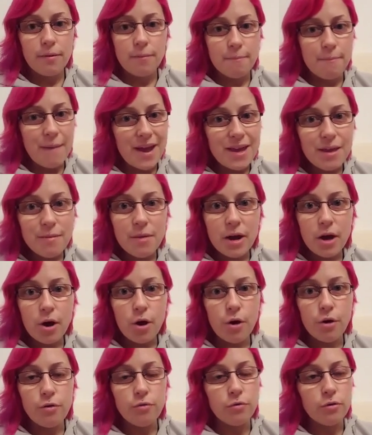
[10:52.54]
making my
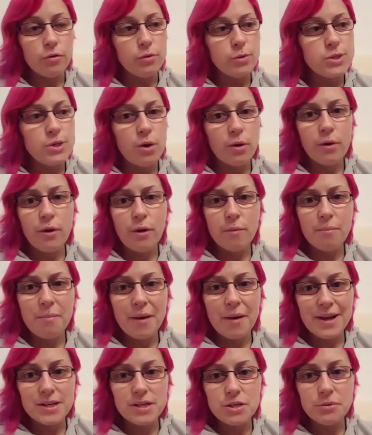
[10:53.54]
own rules, not going
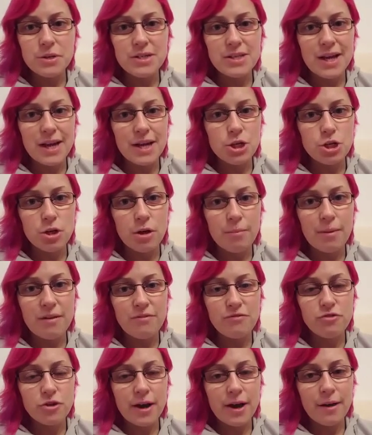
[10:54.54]
back to a day job
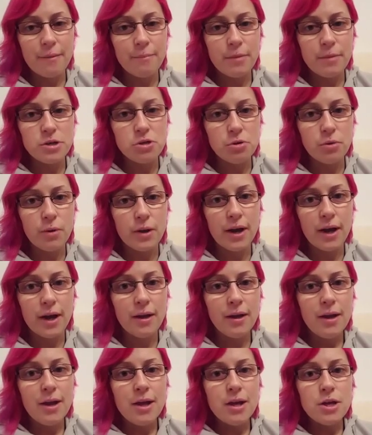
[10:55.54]
after I had my
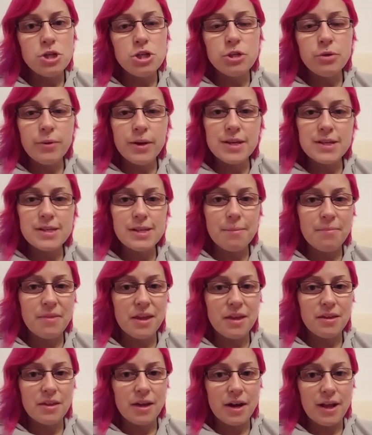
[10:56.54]
daughter, doing
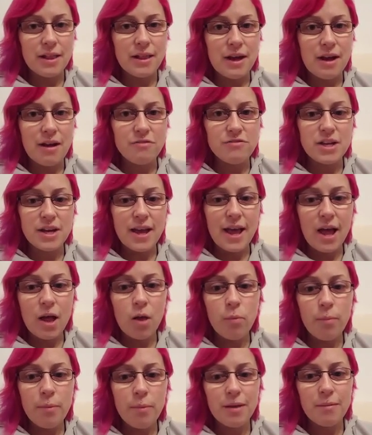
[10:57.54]
something that I loved and
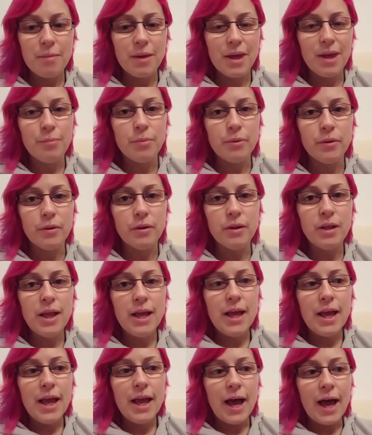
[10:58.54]
helping people.
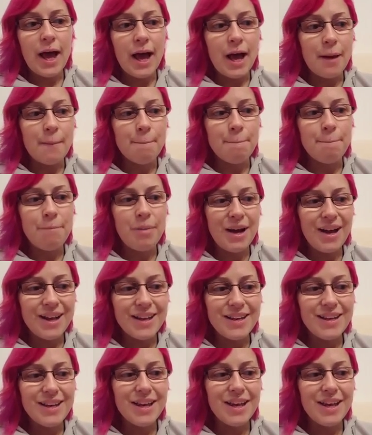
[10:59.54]
But